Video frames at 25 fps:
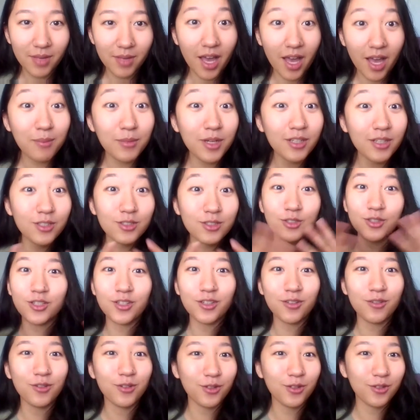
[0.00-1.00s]
But I'm not
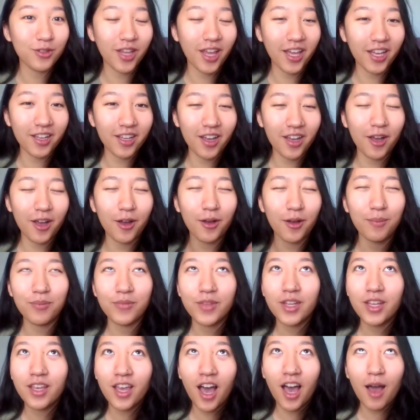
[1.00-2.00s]
sure,
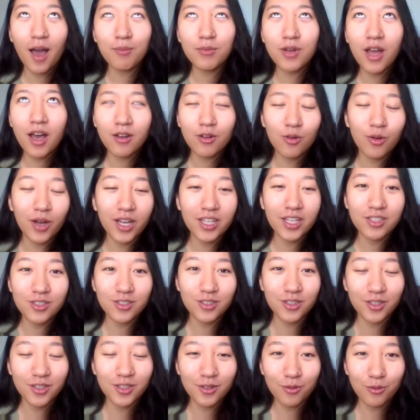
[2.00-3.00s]
I'm not quite
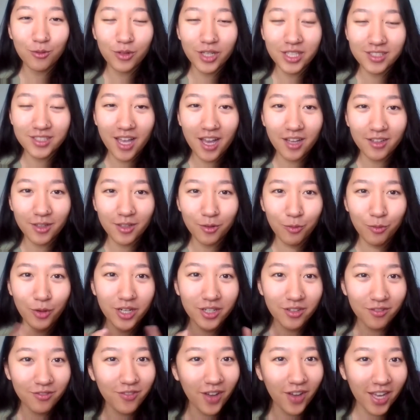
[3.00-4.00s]
sure exactly
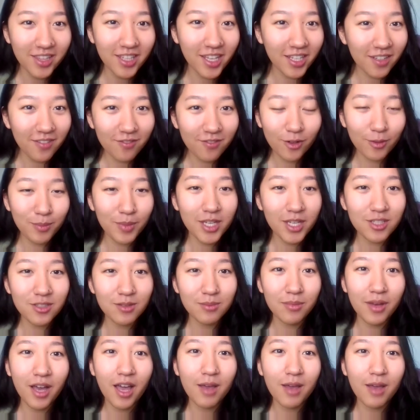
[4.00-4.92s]
where to find that information,